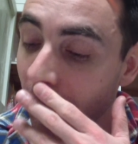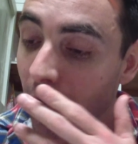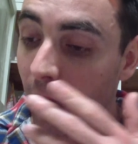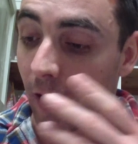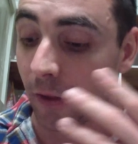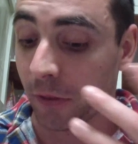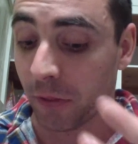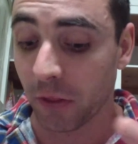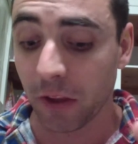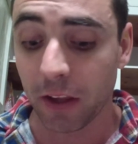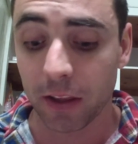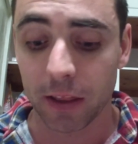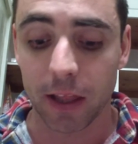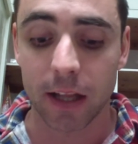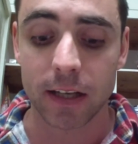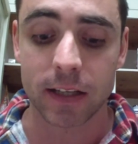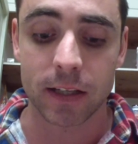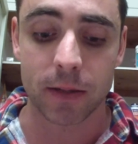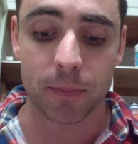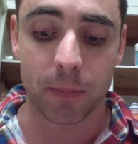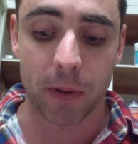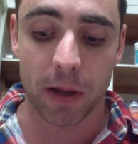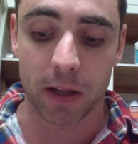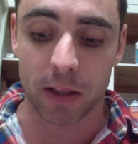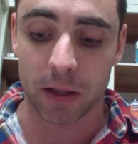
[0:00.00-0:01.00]
I think
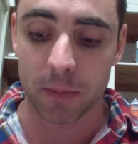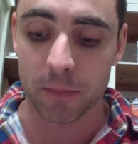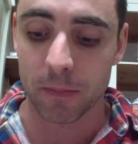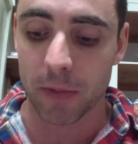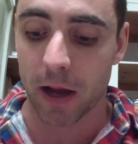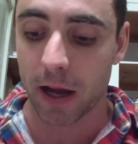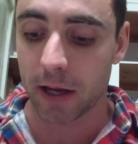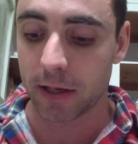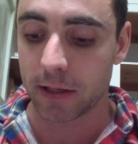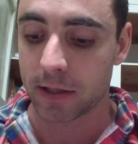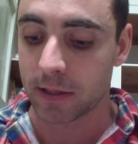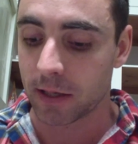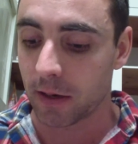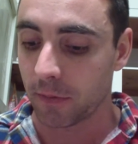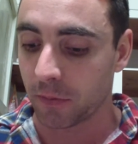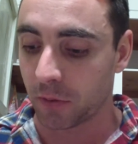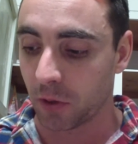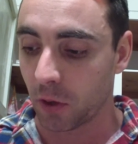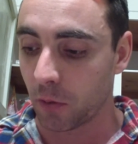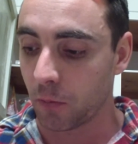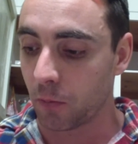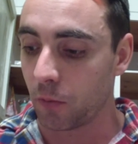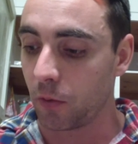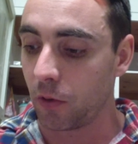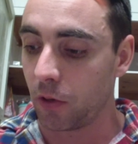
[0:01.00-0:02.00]
that's about the main stuff
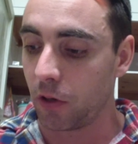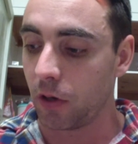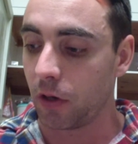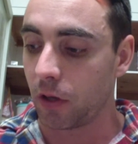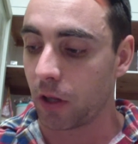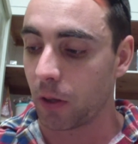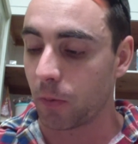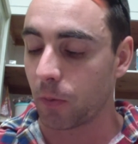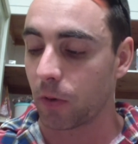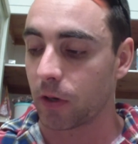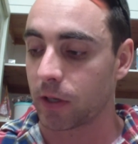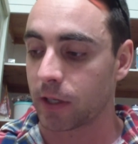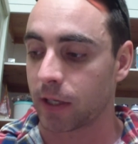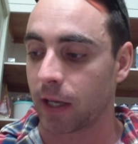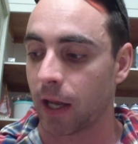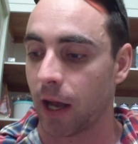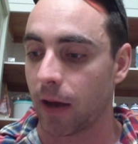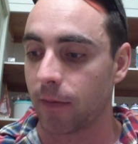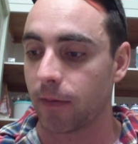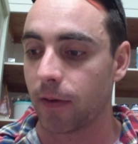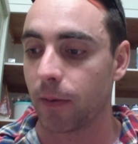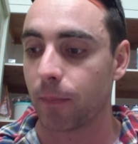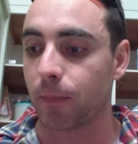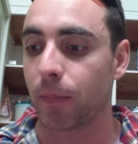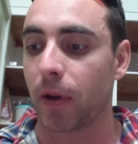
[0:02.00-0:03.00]
that I really wanted to
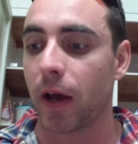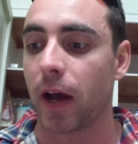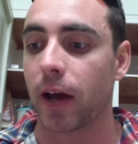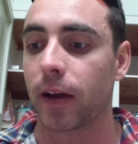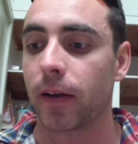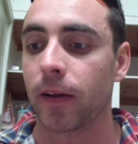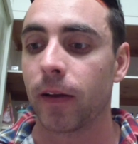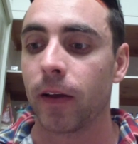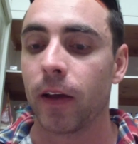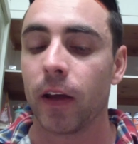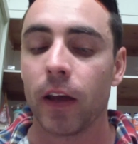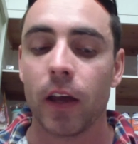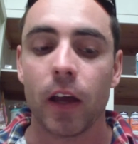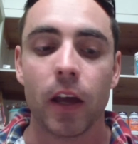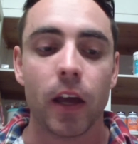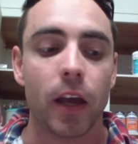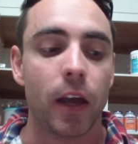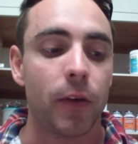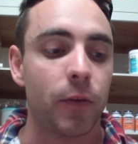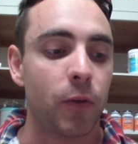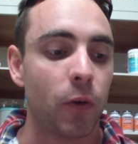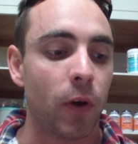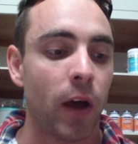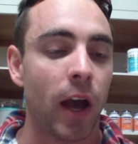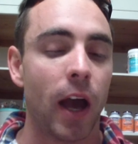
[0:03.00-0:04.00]
cover, but
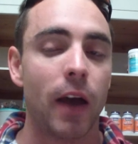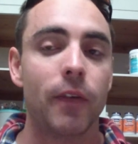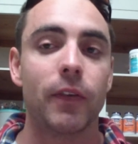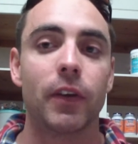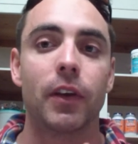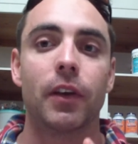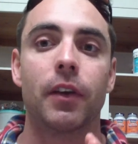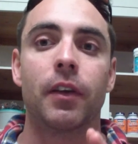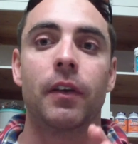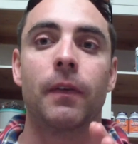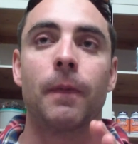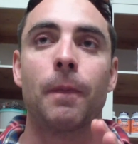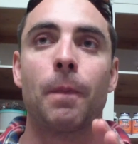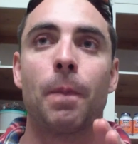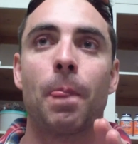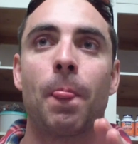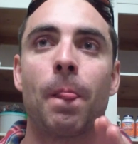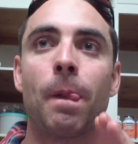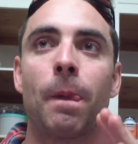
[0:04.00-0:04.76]
if you're having,